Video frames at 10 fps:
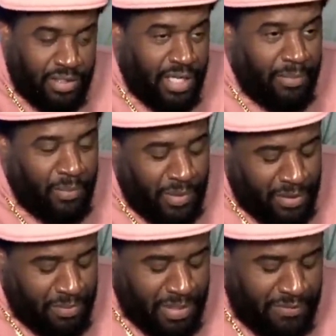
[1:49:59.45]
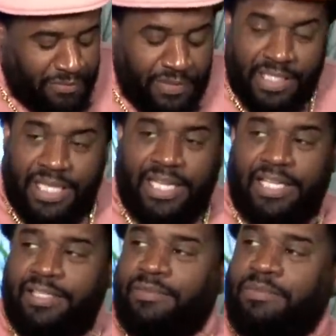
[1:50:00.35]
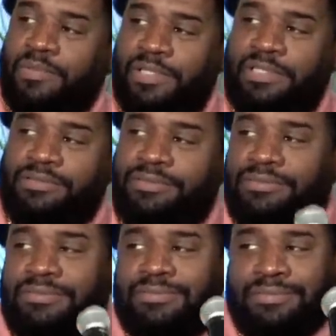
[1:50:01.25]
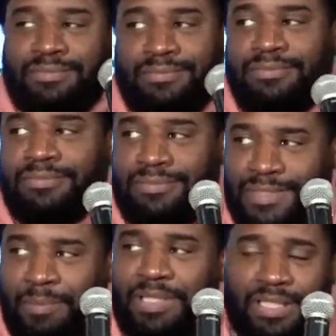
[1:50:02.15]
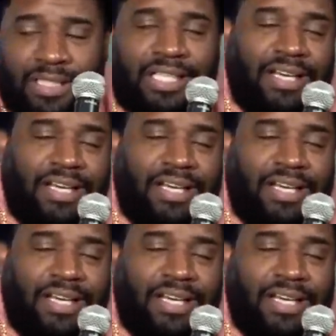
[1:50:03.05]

Show you type of real motherfucker I am, boy. I